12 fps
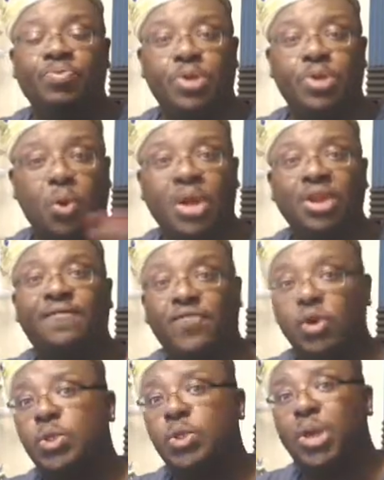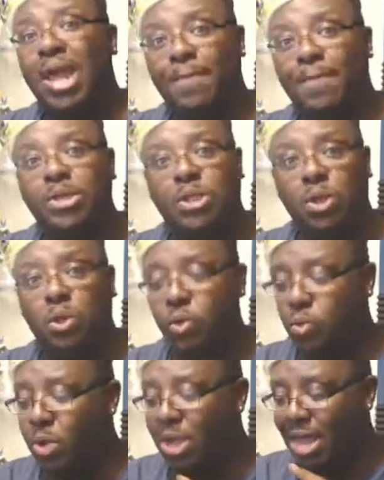Between the first 3
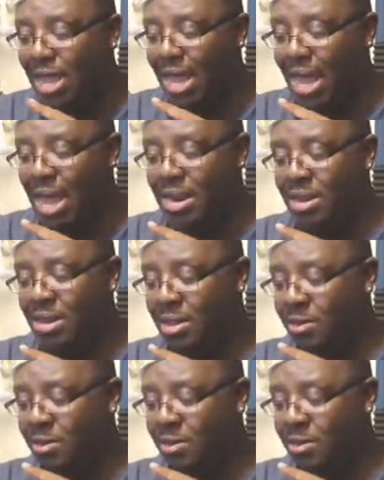episodes, we got